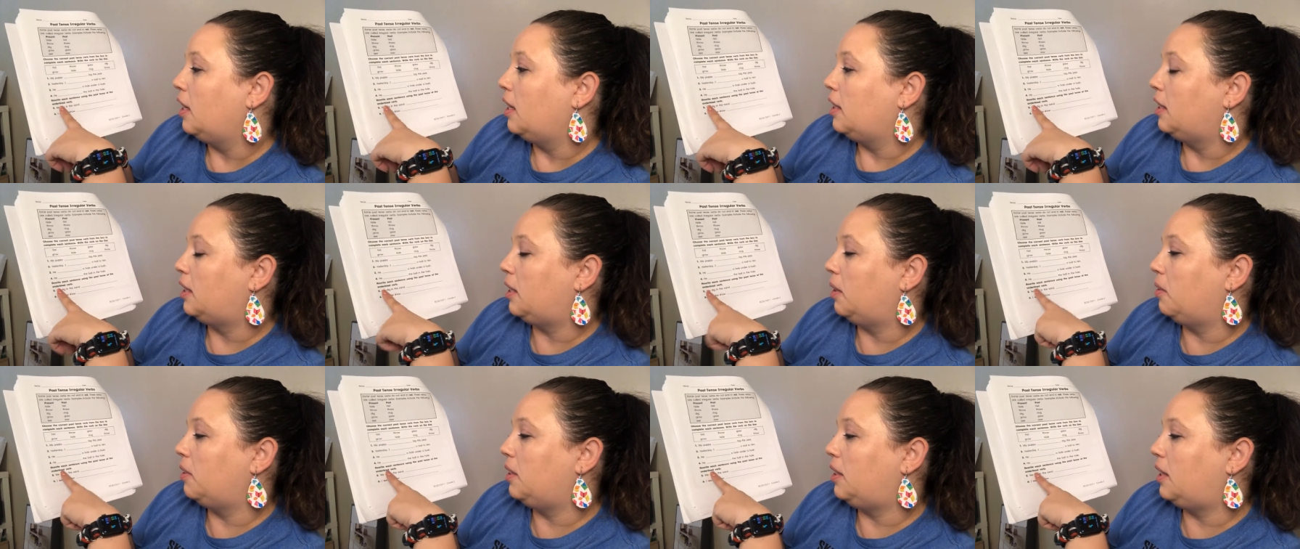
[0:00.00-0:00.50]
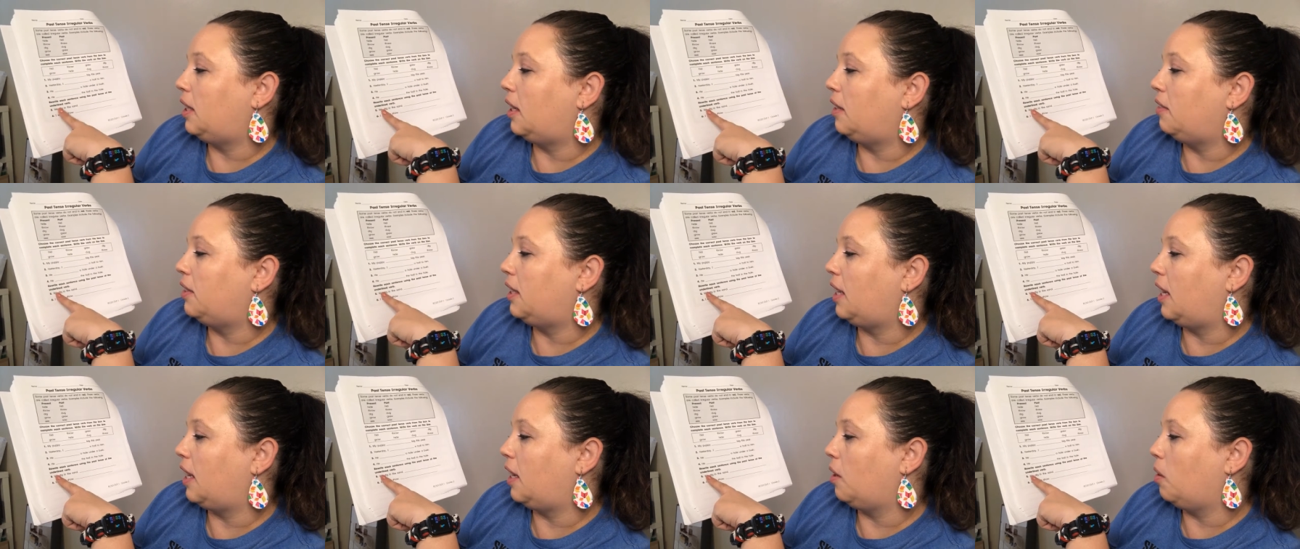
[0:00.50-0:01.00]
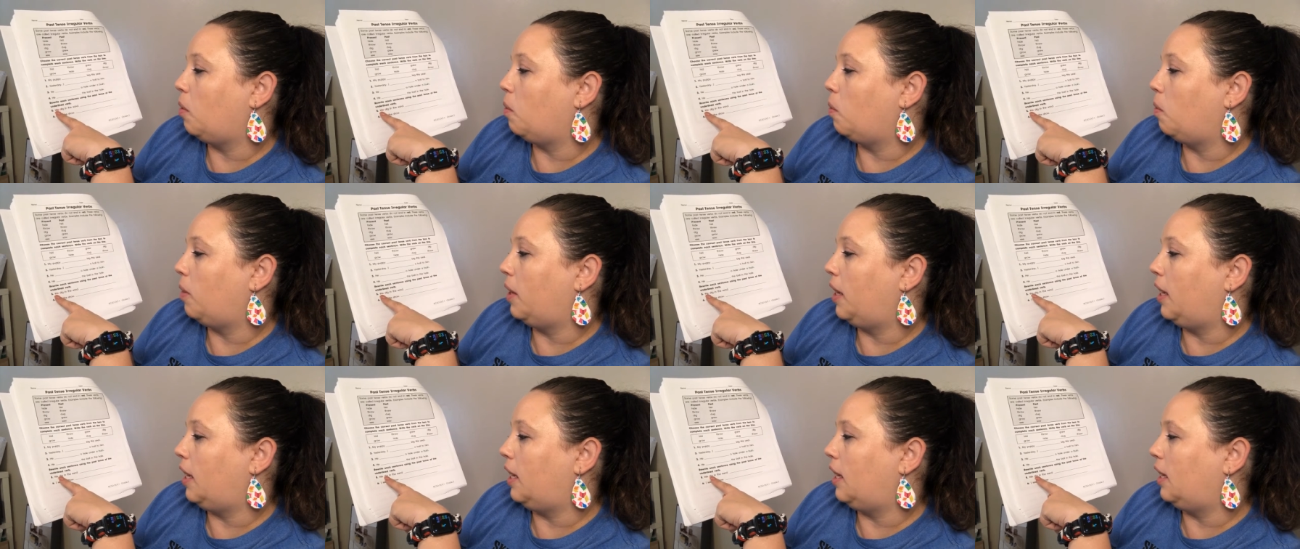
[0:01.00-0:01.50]
So instead of saying
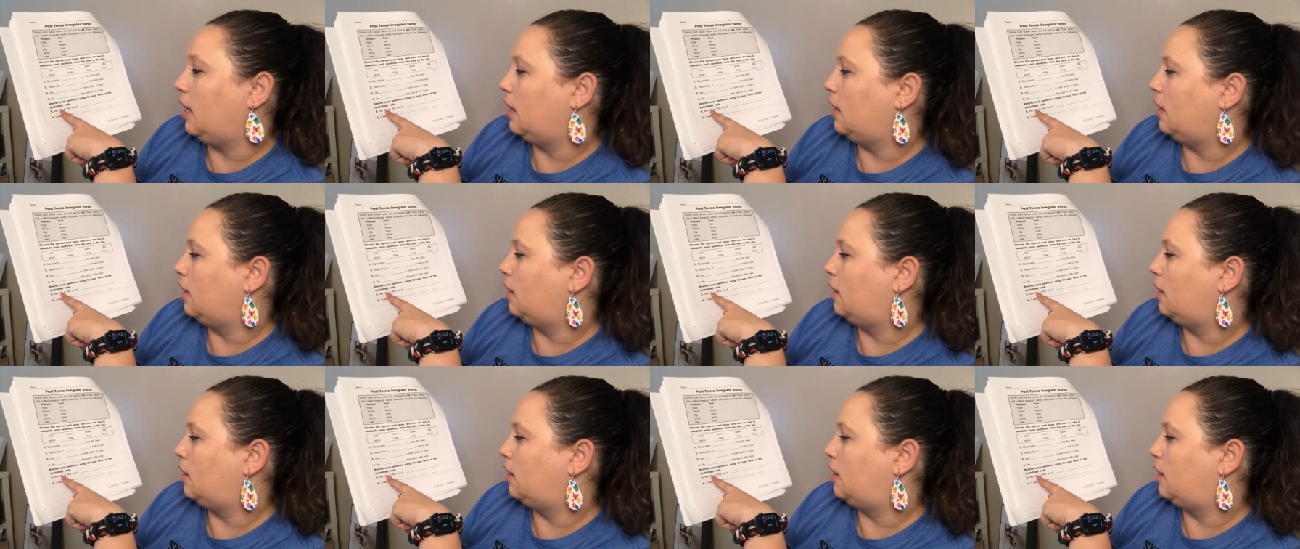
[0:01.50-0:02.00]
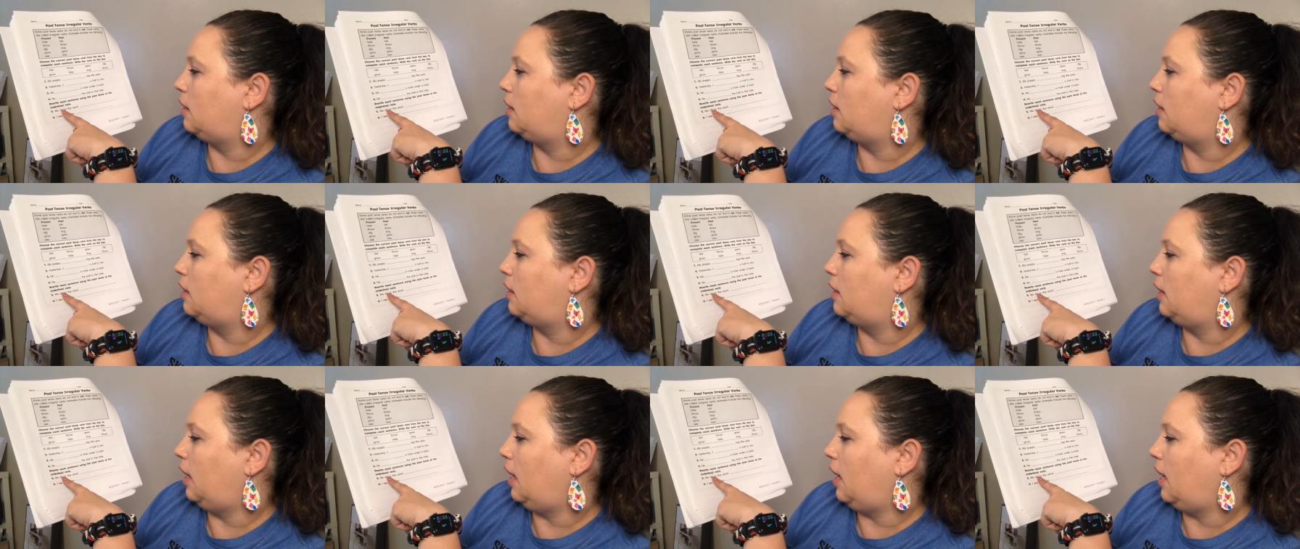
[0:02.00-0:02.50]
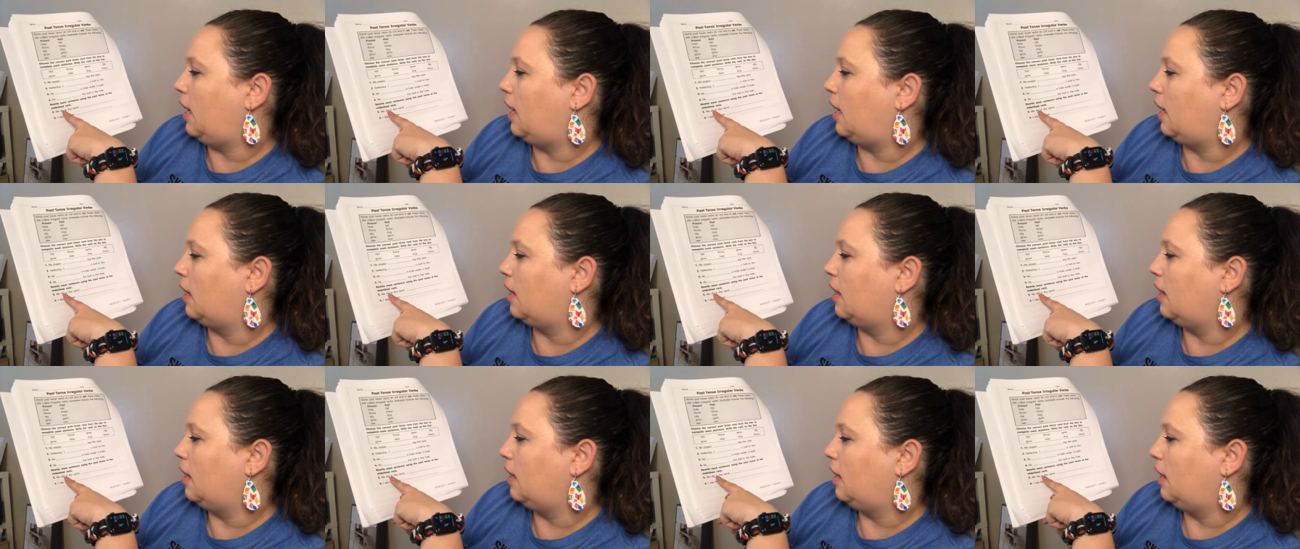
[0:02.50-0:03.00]
we
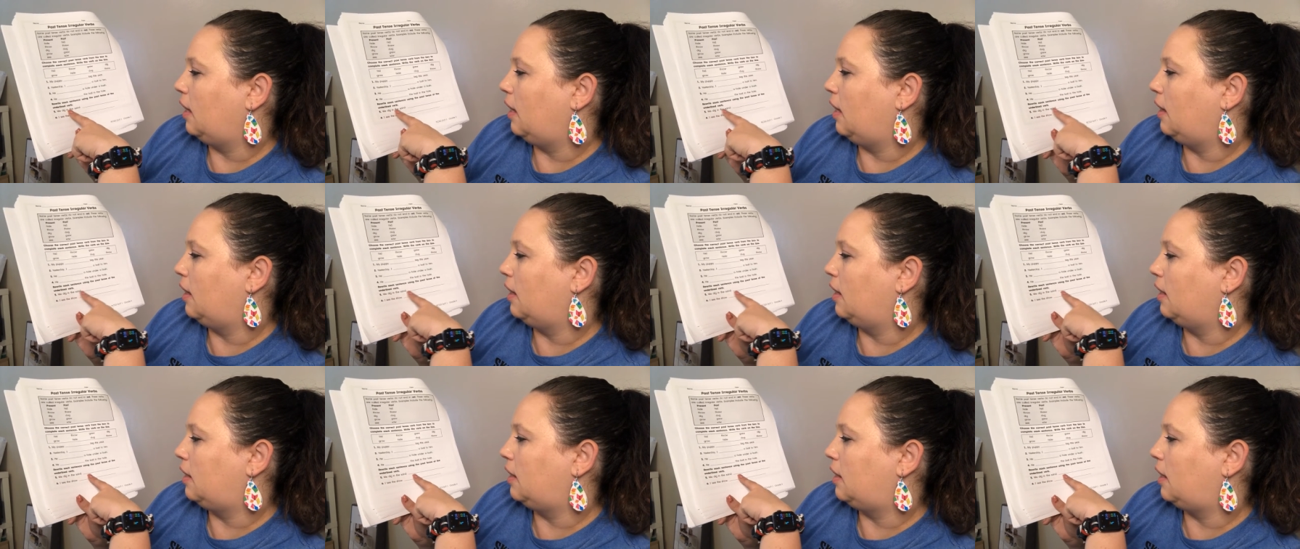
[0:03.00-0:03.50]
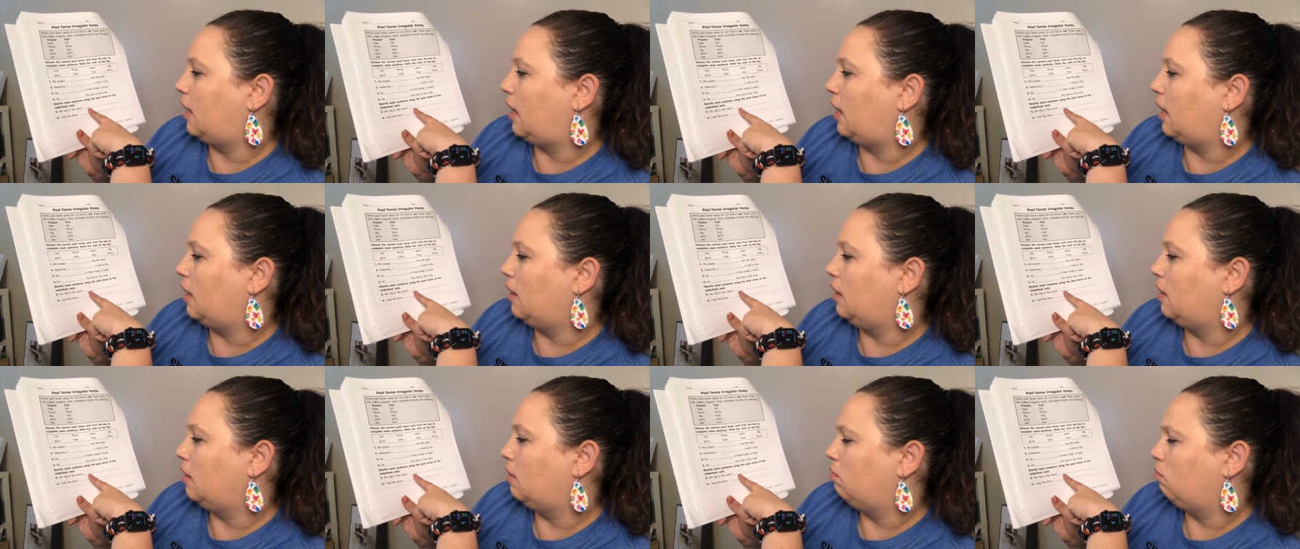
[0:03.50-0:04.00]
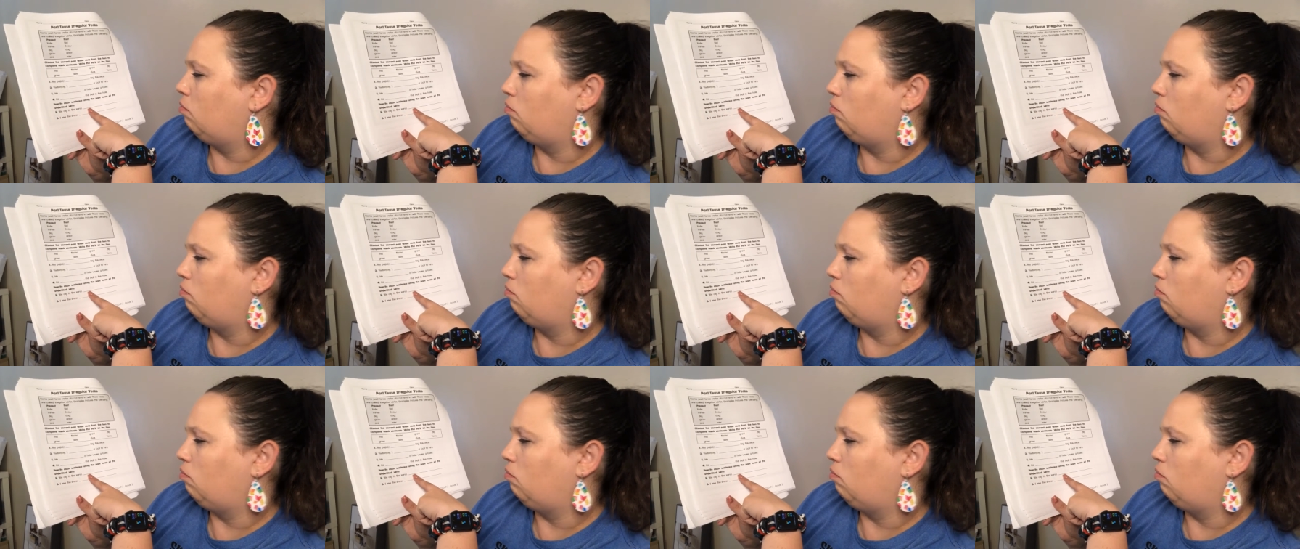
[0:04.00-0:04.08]
dig in the sand,